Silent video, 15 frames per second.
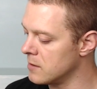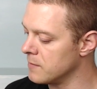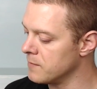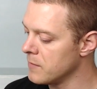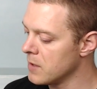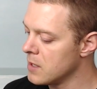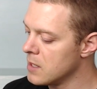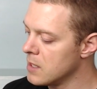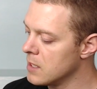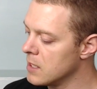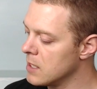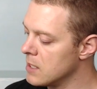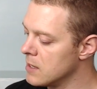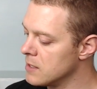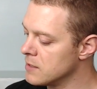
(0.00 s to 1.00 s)
And
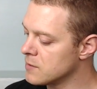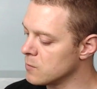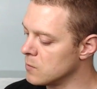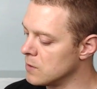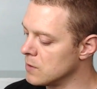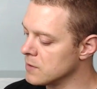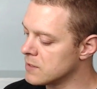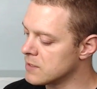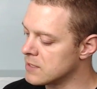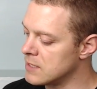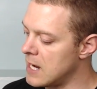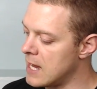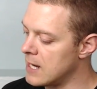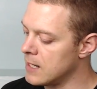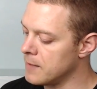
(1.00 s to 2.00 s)
and this will
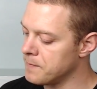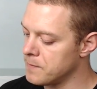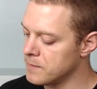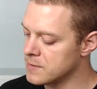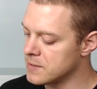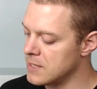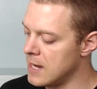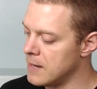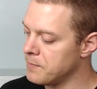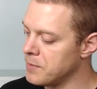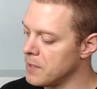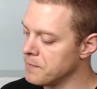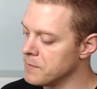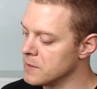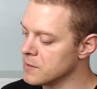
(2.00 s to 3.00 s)
snap up, snap
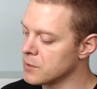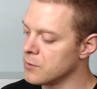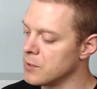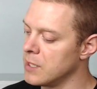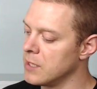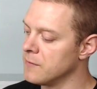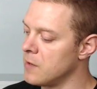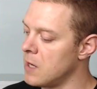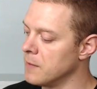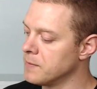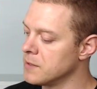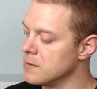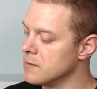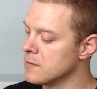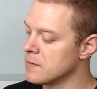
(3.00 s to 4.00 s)
up this creative
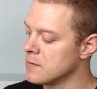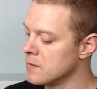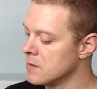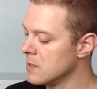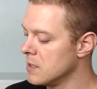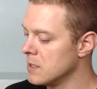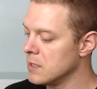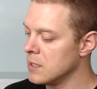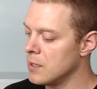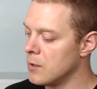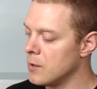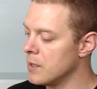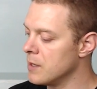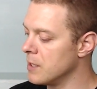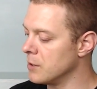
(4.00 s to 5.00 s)
options, you
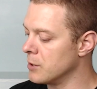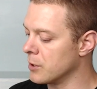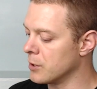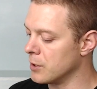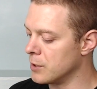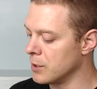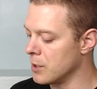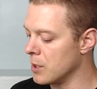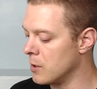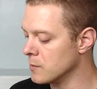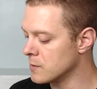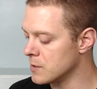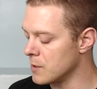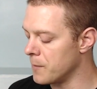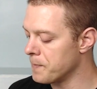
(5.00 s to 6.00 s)
know, and then you're good to go.
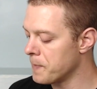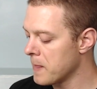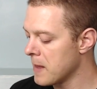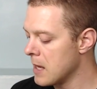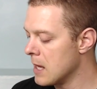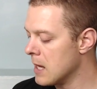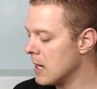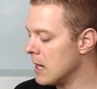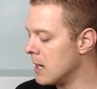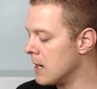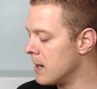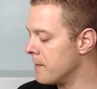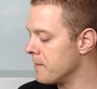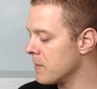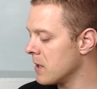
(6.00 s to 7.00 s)
So
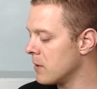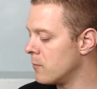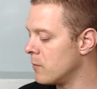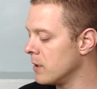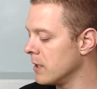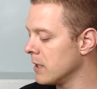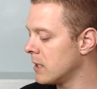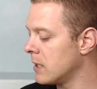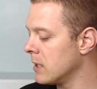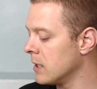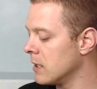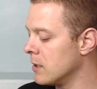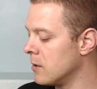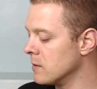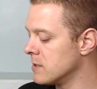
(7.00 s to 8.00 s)
um, it really,
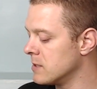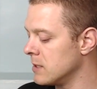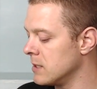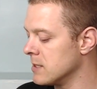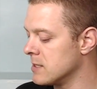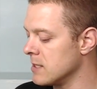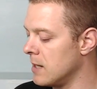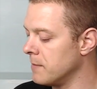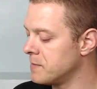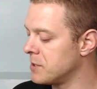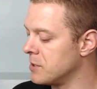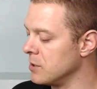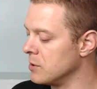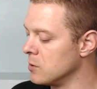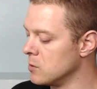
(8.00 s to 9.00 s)
you know, it's it's up
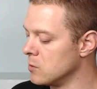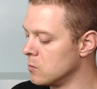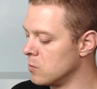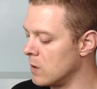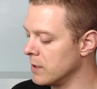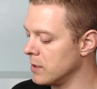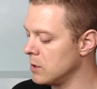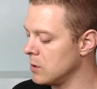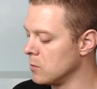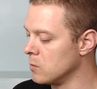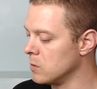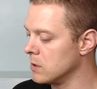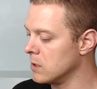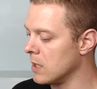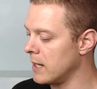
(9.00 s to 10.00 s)
to you what you
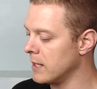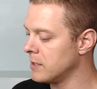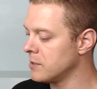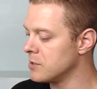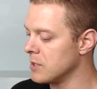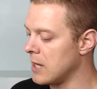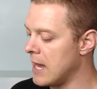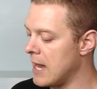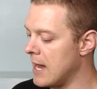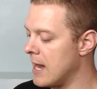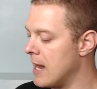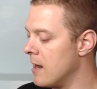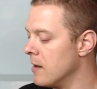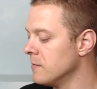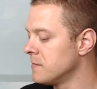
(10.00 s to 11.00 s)
would like to
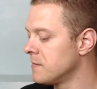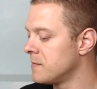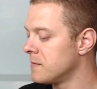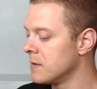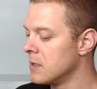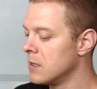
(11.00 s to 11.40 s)
have.